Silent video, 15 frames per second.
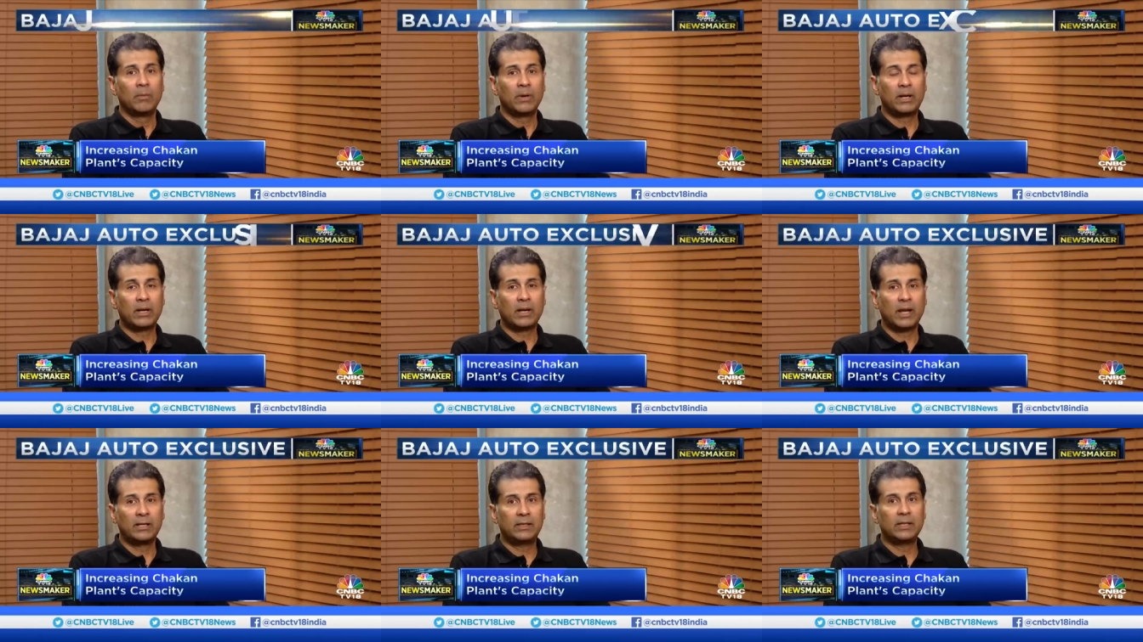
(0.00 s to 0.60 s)

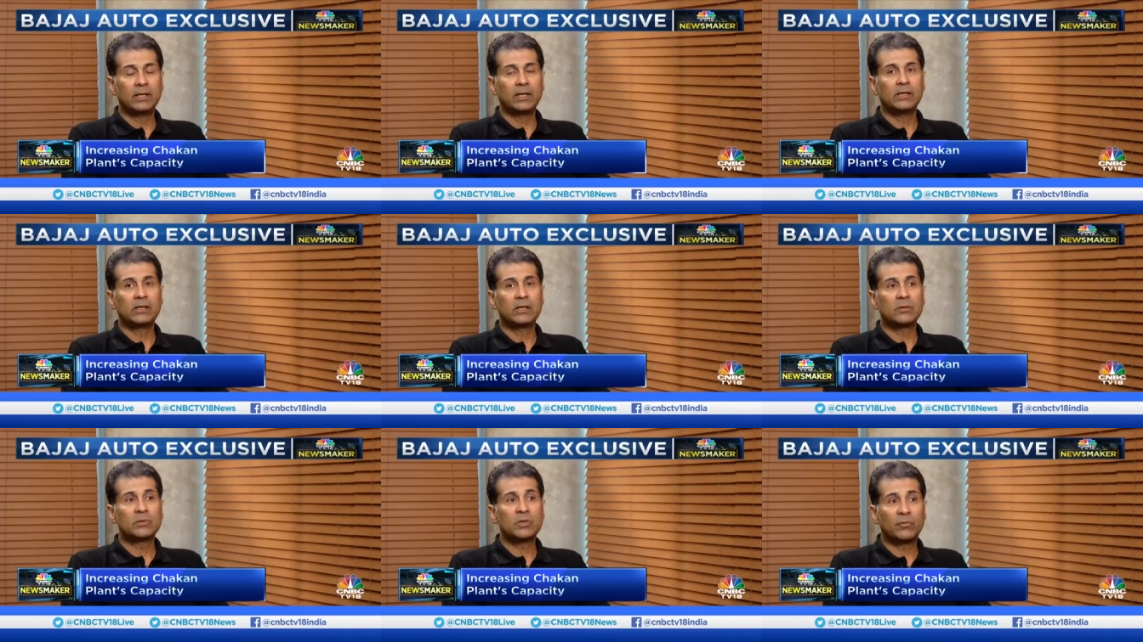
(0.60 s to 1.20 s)
But I think
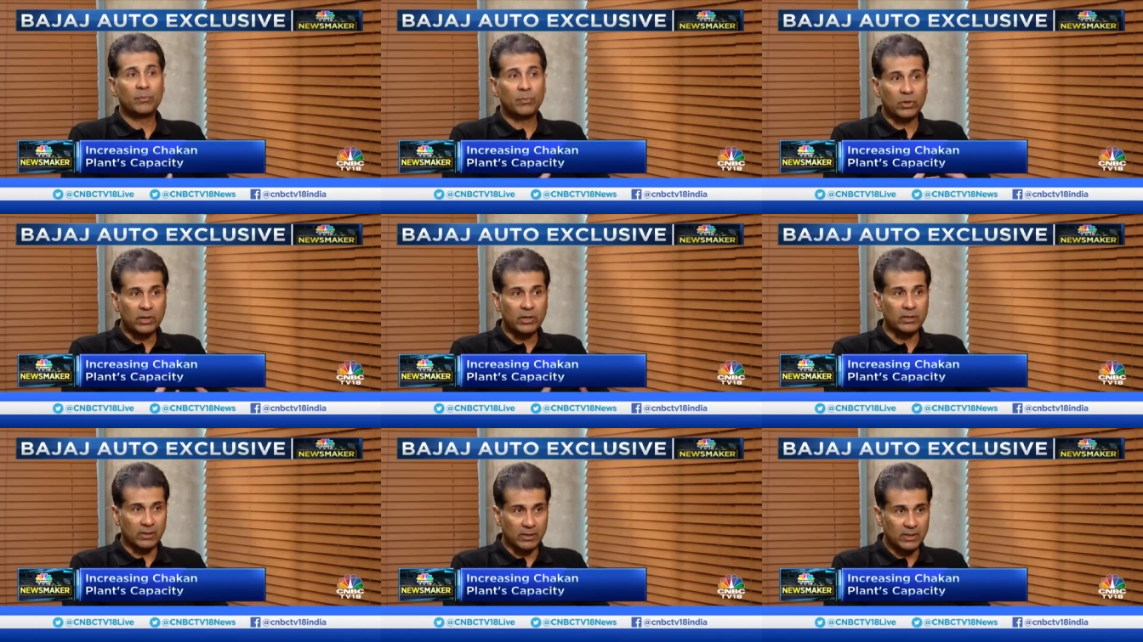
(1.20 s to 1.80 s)
in terms of
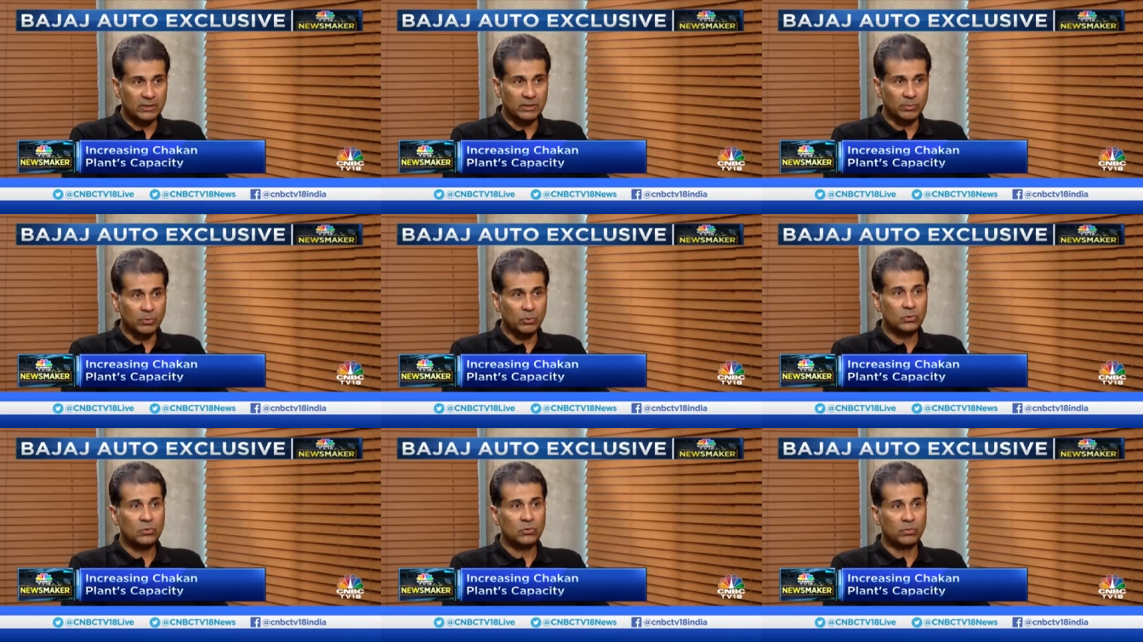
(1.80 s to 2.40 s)
product as
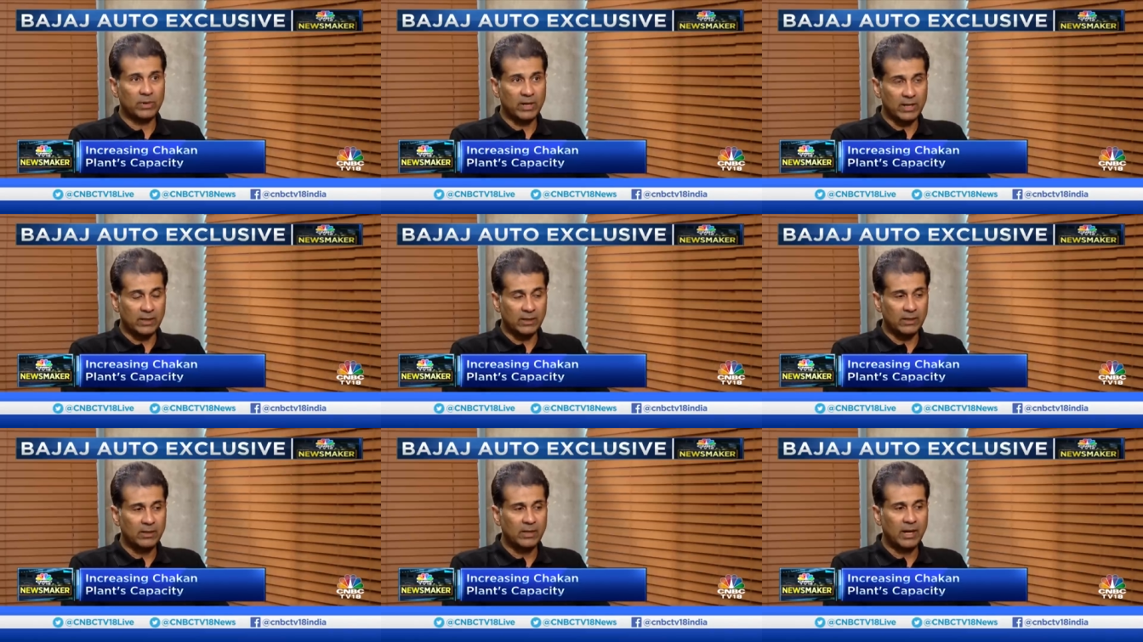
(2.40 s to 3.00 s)
opposed to
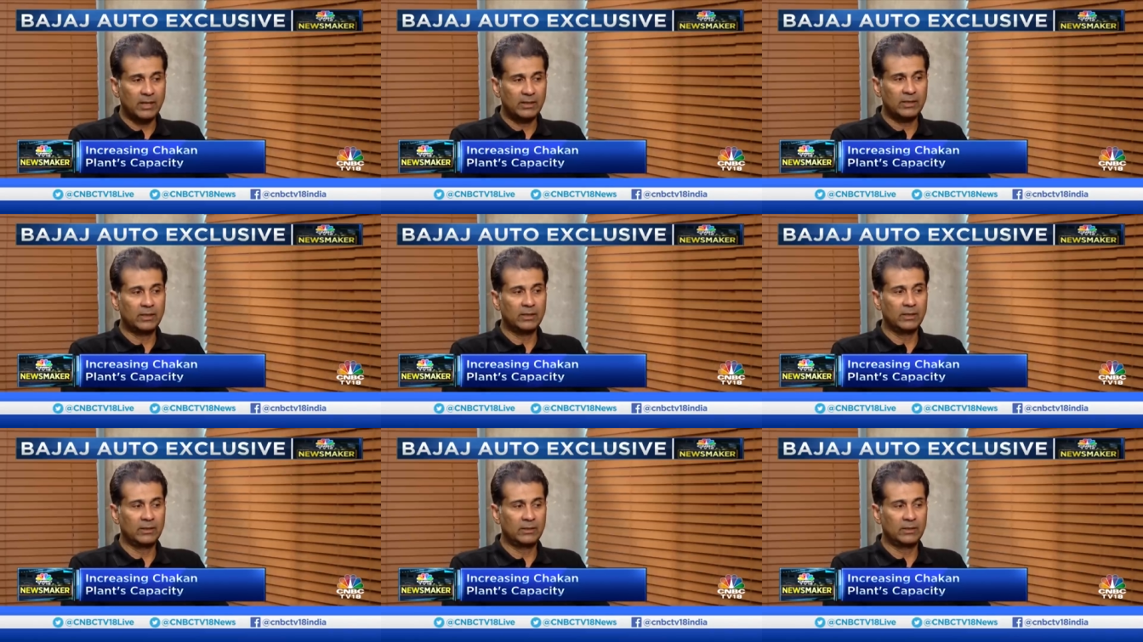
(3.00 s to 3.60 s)
brand, I
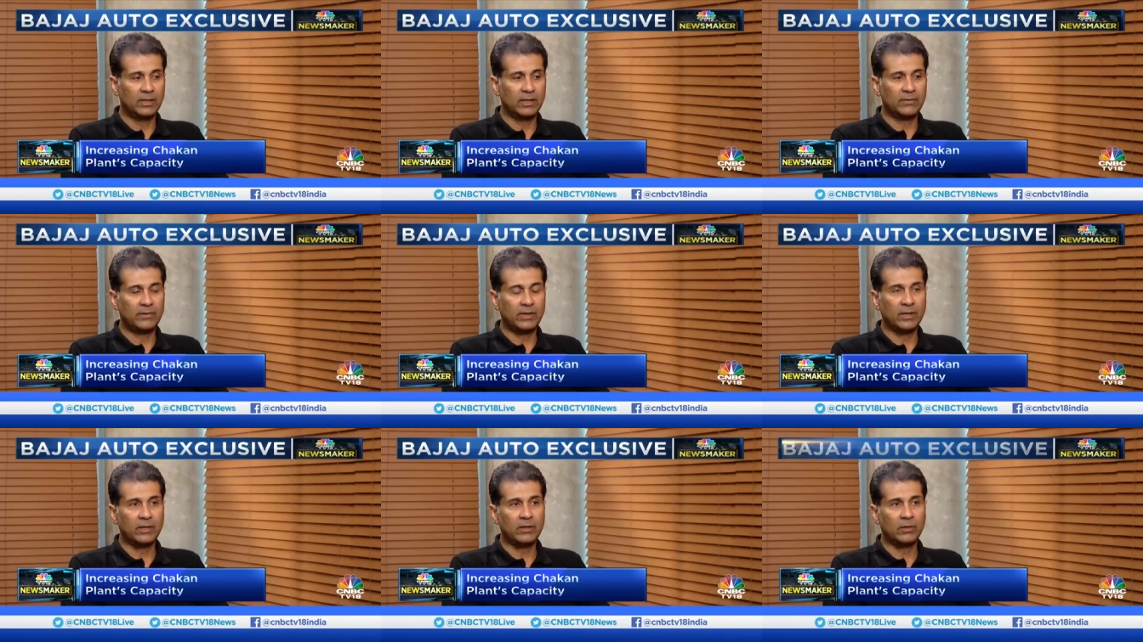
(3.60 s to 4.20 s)
think they
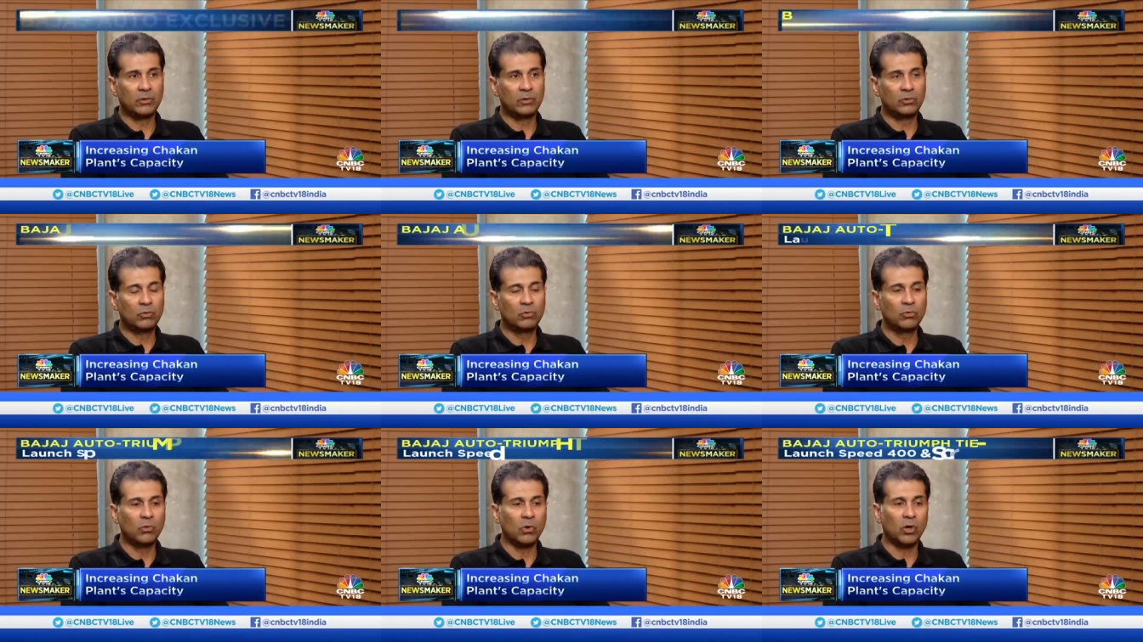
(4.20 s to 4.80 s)
have taken
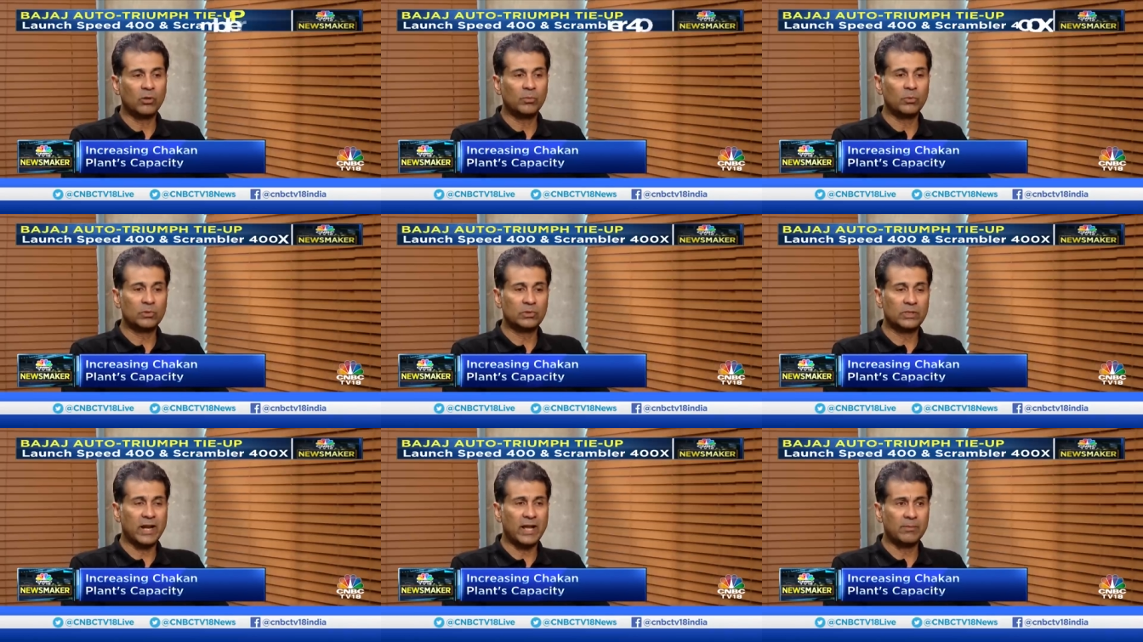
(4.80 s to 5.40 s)
two
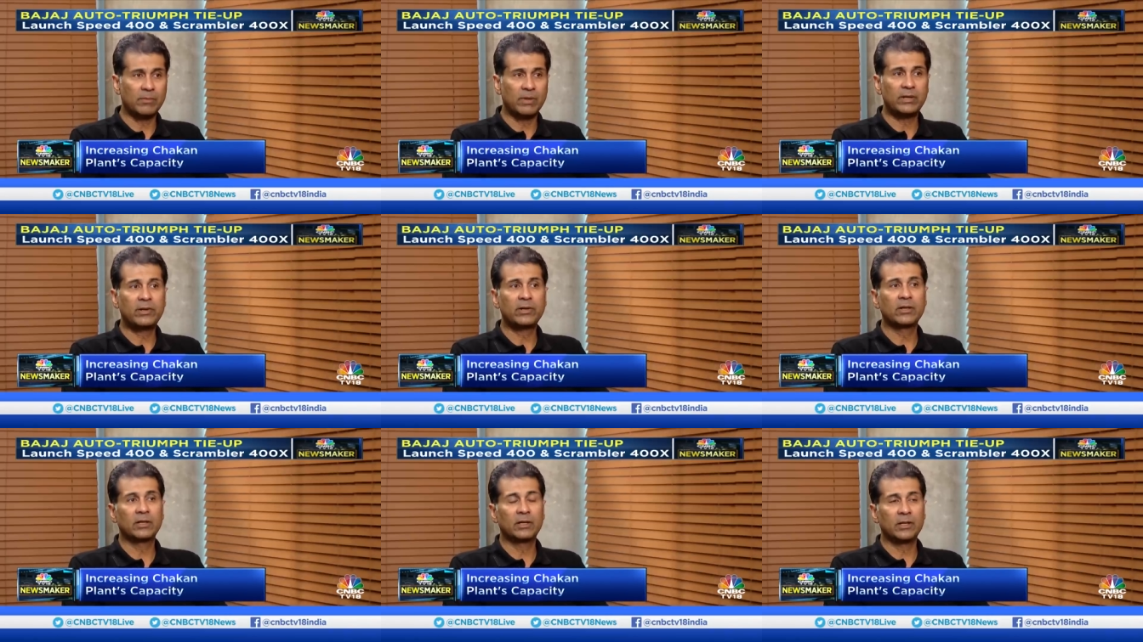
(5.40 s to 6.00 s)
almost
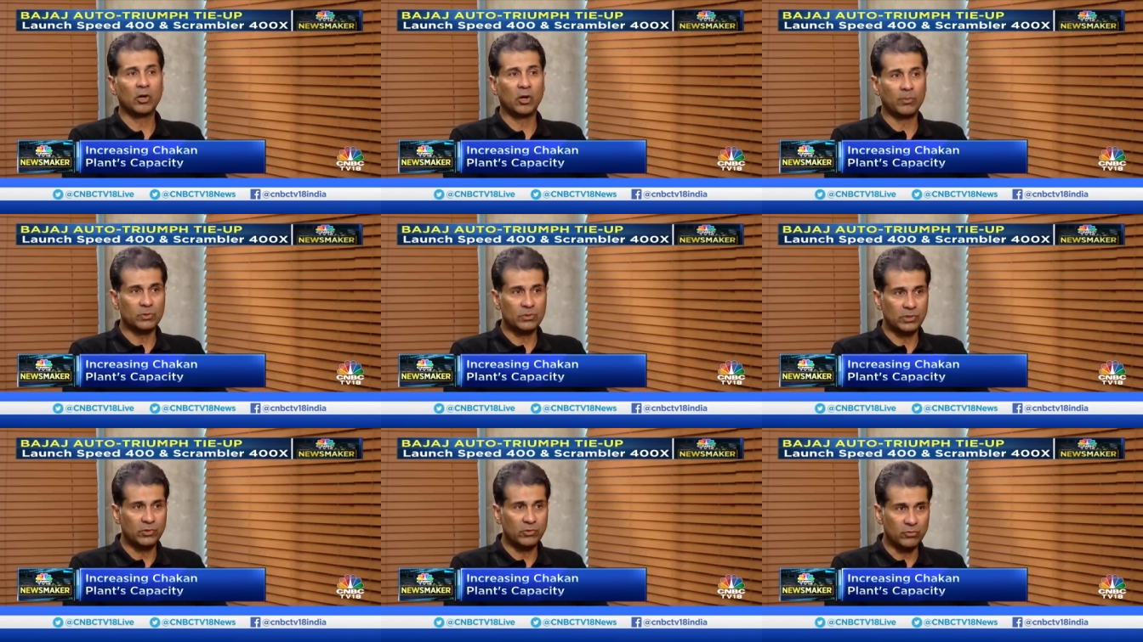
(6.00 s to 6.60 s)
diametrically
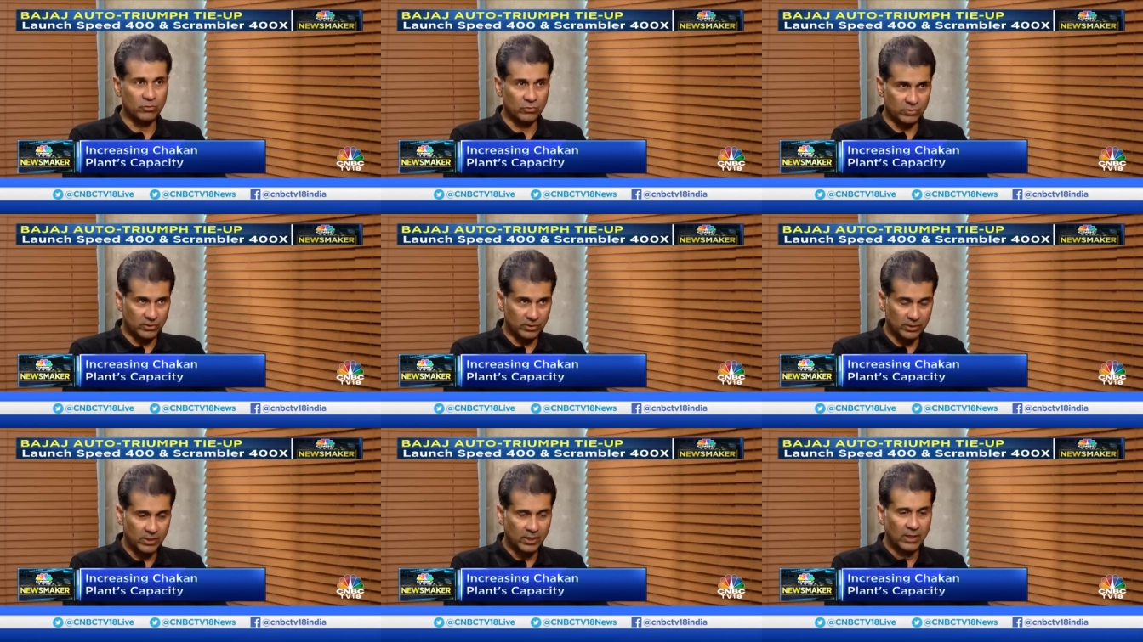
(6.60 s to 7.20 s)
opposite
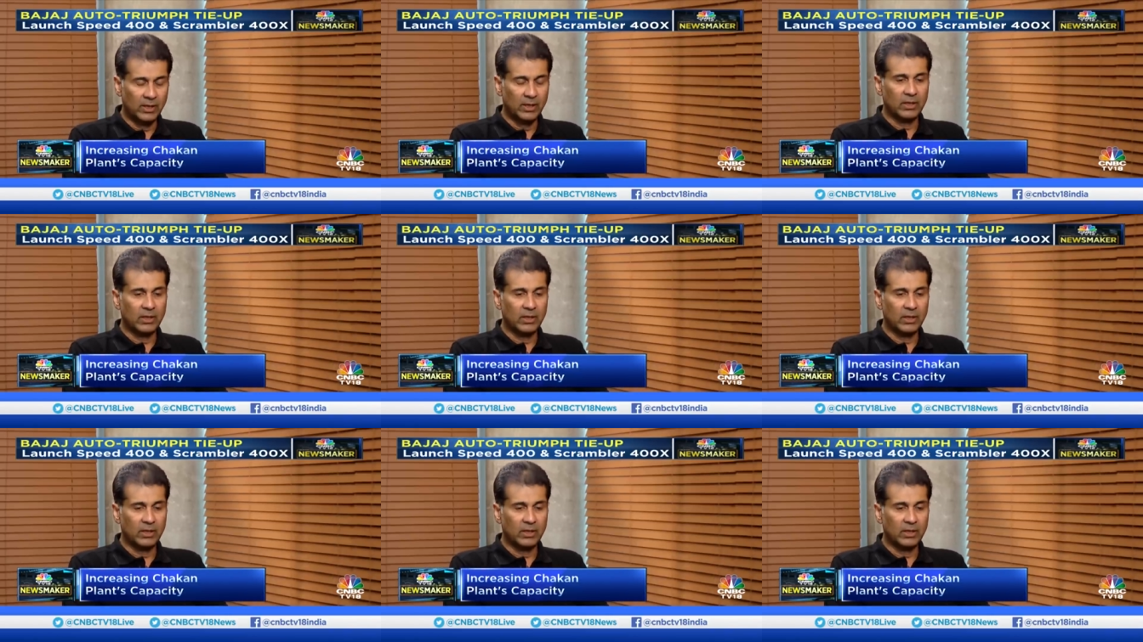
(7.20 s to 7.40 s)
routes.